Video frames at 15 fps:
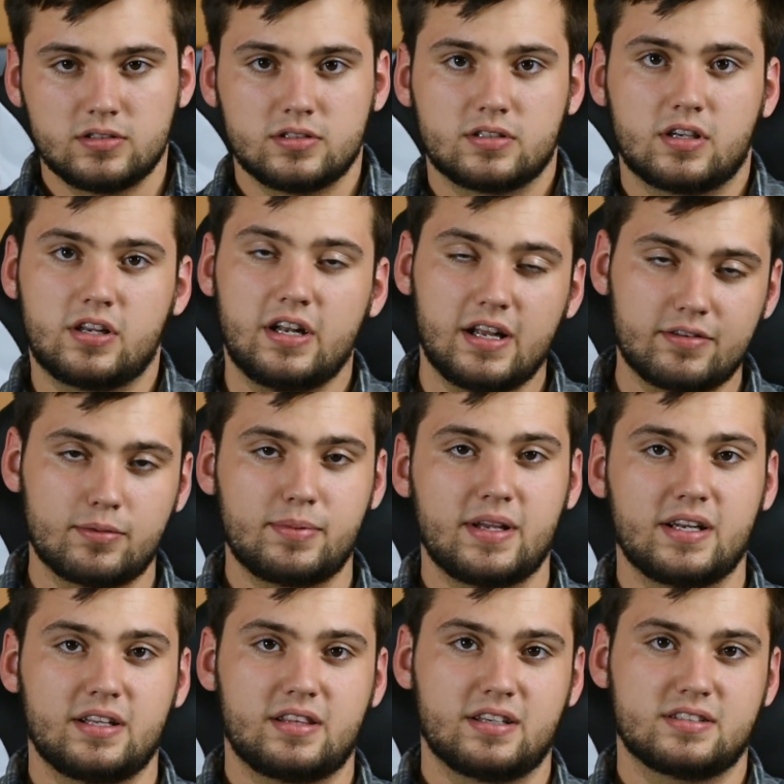it can never be
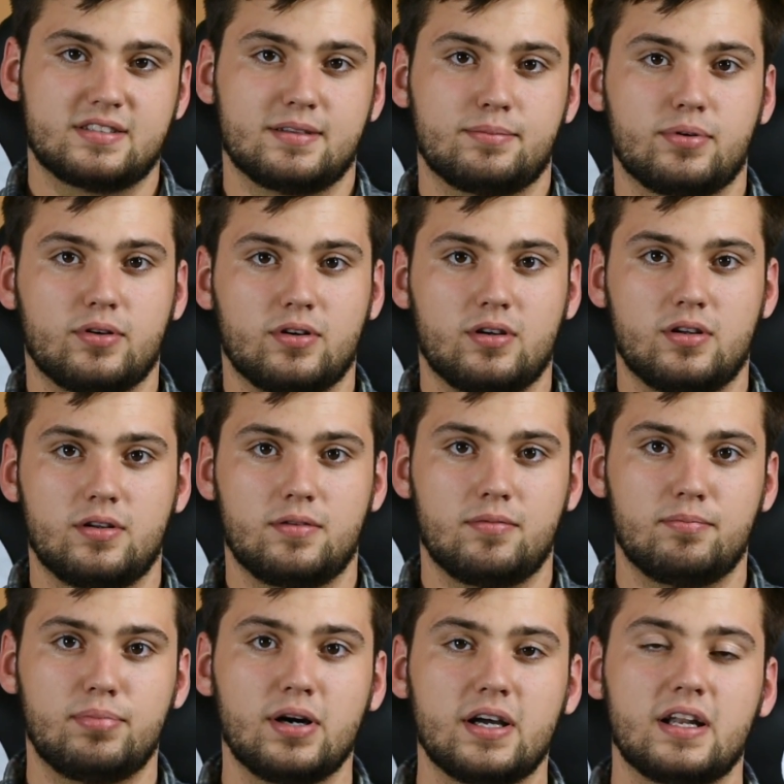anything simple.
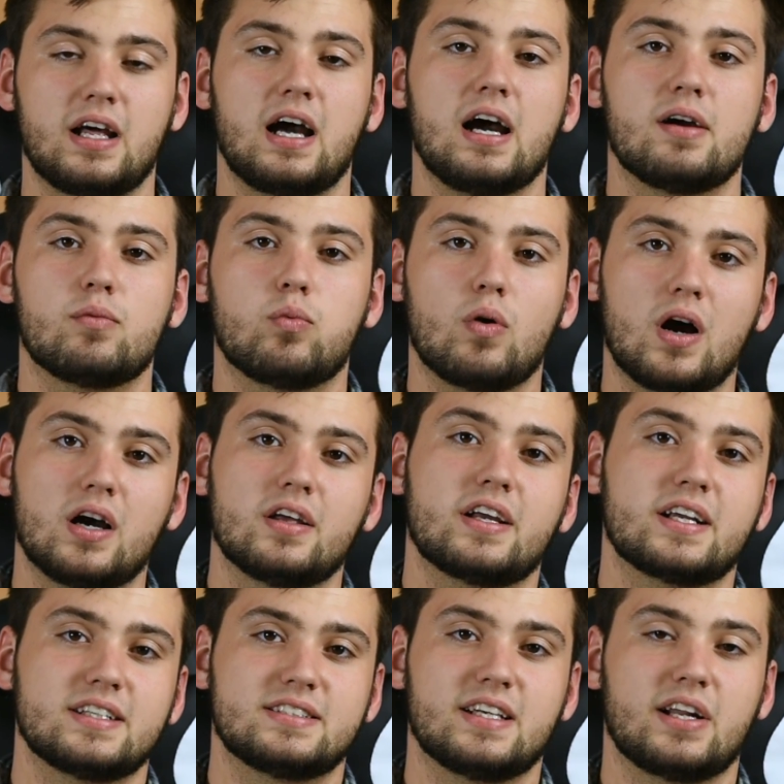But
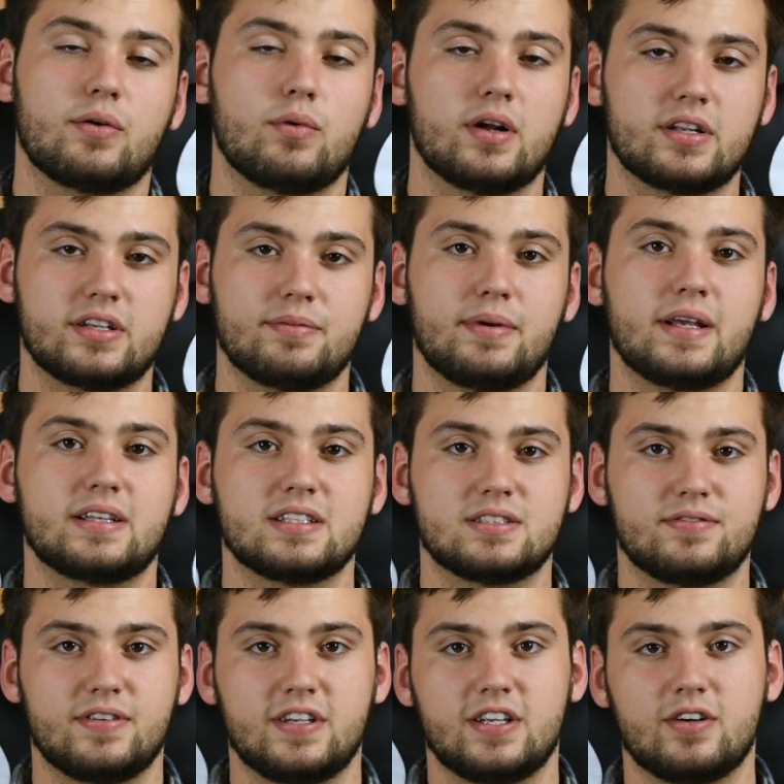like I said, I wanted to make this
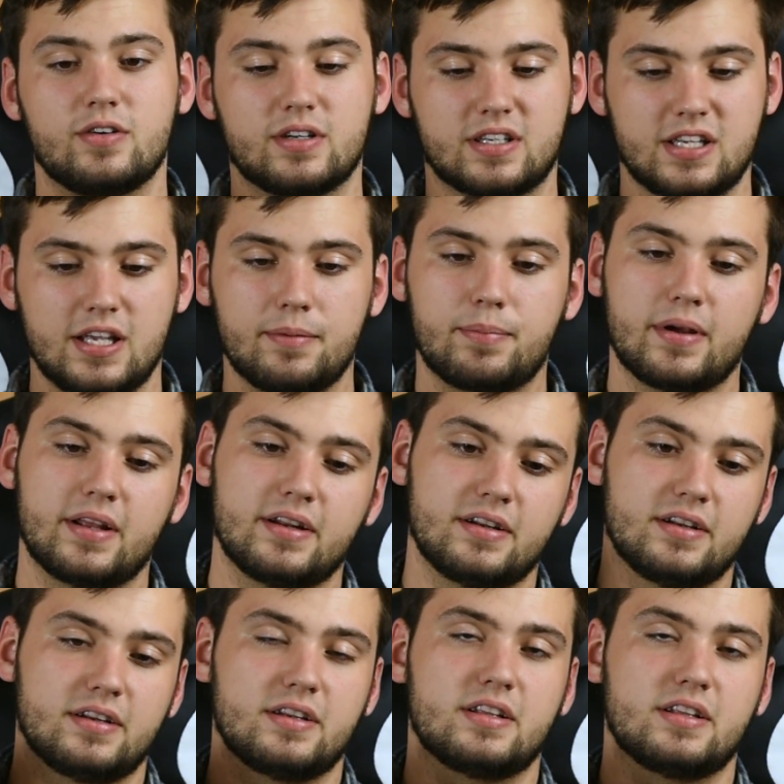video and keep it